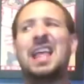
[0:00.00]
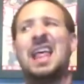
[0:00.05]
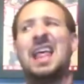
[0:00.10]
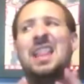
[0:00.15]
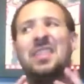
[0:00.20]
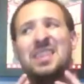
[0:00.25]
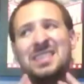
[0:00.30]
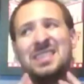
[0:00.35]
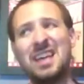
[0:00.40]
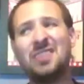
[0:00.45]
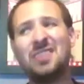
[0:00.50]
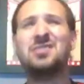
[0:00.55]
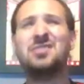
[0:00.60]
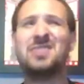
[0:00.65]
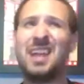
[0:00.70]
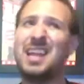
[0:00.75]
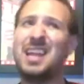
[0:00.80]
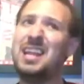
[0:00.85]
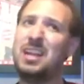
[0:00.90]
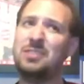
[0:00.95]
This also
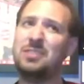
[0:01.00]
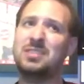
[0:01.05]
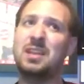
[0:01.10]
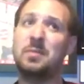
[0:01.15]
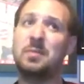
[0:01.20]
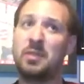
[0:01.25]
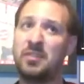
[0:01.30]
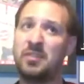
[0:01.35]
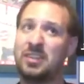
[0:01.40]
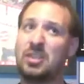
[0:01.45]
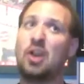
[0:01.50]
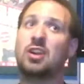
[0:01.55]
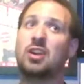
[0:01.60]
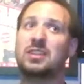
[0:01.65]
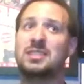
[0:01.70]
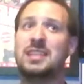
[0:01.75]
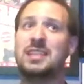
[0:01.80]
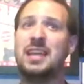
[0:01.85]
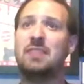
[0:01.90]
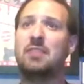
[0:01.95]
slightly goes into Perfect Dark
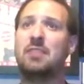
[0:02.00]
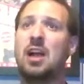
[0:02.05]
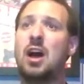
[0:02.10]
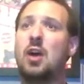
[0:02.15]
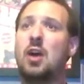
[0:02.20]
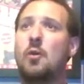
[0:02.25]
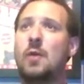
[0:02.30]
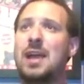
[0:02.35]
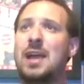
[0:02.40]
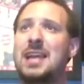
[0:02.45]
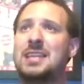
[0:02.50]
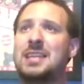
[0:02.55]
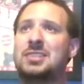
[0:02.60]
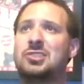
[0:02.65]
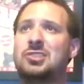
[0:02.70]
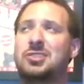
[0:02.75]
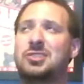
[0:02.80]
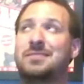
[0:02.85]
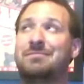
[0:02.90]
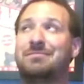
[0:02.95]
Zero,
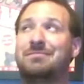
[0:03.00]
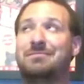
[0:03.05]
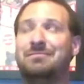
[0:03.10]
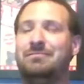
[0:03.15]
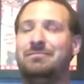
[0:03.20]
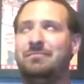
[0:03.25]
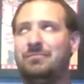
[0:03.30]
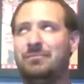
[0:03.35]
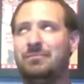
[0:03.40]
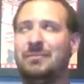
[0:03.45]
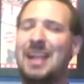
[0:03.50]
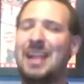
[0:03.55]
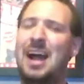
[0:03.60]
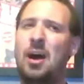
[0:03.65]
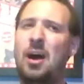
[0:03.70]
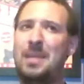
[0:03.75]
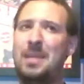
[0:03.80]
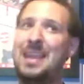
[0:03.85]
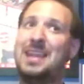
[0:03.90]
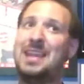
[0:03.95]
which,
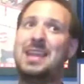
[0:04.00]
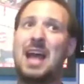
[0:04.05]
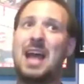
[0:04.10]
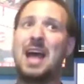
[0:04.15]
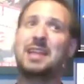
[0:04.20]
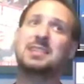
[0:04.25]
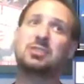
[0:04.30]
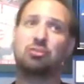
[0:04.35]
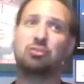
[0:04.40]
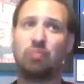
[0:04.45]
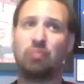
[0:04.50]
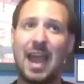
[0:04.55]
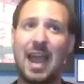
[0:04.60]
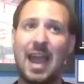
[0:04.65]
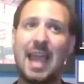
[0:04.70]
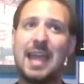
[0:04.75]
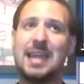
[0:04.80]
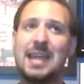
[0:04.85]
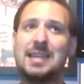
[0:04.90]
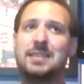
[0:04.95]
albeit not as
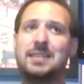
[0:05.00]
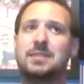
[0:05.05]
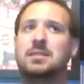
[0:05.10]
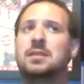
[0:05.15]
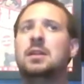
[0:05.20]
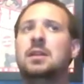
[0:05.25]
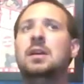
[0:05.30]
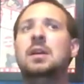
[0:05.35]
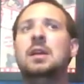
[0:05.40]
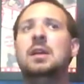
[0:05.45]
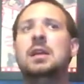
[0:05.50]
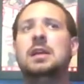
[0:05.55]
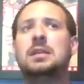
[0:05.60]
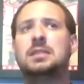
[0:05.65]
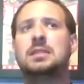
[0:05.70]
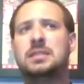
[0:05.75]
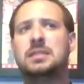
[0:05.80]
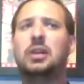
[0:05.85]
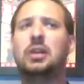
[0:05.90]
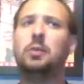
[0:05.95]
great,
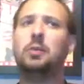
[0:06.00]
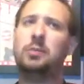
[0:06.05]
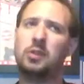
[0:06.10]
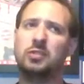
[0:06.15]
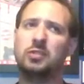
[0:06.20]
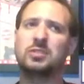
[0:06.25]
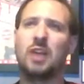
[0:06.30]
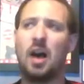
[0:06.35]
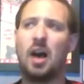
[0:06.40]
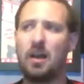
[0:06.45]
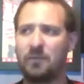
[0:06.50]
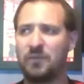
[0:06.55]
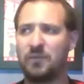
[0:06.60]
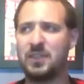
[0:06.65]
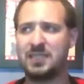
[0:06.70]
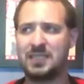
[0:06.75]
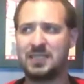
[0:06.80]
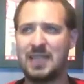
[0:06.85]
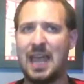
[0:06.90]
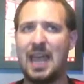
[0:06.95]
still pulls off the
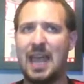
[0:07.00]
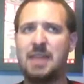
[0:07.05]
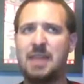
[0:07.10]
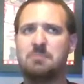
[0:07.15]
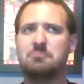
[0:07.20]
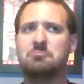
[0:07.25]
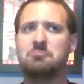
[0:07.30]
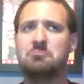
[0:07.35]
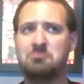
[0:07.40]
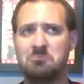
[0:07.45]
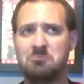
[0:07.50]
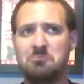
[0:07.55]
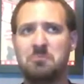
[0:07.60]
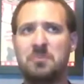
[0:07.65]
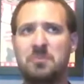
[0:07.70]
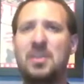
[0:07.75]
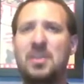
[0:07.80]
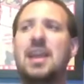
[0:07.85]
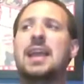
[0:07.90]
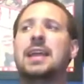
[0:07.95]
same
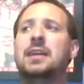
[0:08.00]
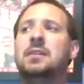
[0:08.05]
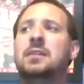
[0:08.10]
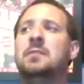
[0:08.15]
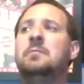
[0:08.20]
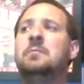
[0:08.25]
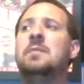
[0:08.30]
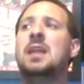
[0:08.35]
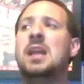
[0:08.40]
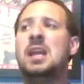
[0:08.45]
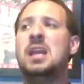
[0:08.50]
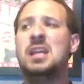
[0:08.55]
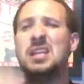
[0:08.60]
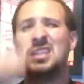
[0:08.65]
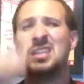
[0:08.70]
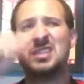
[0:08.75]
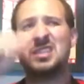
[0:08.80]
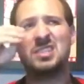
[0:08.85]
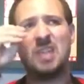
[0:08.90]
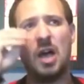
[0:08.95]
thing.
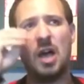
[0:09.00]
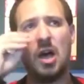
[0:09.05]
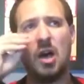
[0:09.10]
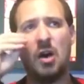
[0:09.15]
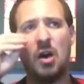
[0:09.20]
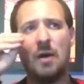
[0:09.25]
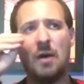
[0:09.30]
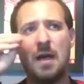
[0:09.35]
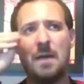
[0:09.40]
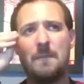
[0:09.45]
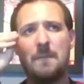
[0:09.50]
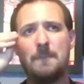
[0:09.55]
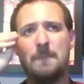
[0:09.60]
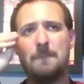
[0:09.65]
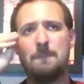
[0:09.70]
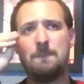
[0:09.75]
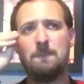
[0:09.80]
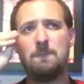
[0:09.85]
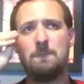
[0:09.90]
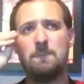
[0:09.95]
So,
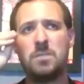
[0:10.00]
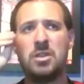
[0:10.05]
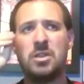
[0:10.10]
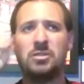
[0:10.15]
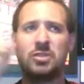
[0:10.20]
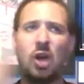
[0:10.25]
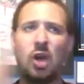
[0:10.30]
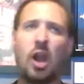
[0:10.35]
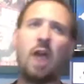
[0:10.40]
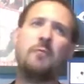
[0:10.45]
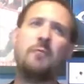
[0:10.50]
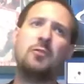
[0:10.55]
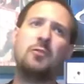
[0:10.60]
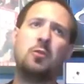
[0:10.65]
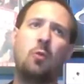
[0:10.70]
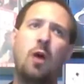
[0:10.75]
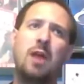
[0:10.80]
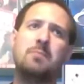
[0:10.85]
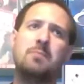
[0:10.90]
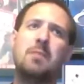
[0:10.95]
you start off with
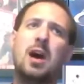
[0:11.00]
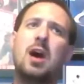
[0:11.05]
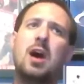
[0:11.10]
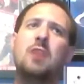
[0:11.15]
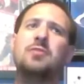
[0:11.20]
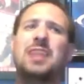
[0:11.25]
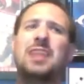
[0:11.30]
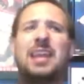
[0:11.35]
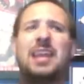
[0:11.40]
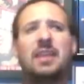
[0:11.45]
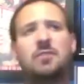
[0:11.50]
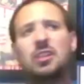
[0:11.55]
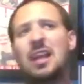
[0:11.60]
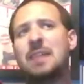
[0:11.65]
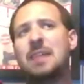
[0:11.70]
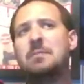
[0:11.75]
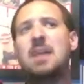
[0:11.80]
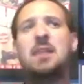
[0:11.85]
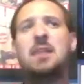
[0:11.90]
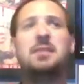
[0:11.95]
one mode, they give you
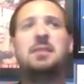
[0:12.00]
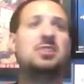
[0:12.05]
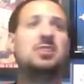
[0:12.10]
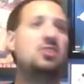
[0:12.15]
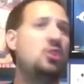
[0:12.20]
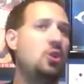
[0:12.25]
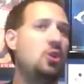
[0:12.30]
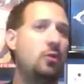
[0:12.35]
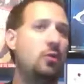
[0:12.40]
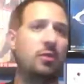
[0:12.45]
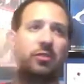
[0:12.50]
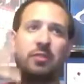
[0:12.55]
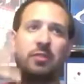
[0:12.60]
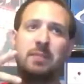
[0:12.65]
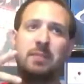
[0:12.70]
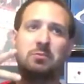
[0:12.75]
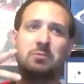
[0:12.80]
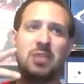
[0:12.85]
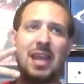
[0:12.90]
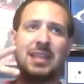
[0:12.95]
like maybe 2 or 3
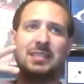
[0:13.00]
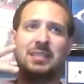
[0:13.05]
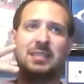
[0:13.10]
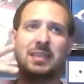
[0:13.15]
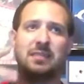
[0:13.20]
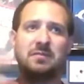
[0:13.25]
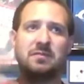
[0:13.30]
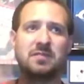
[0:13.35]
objectives.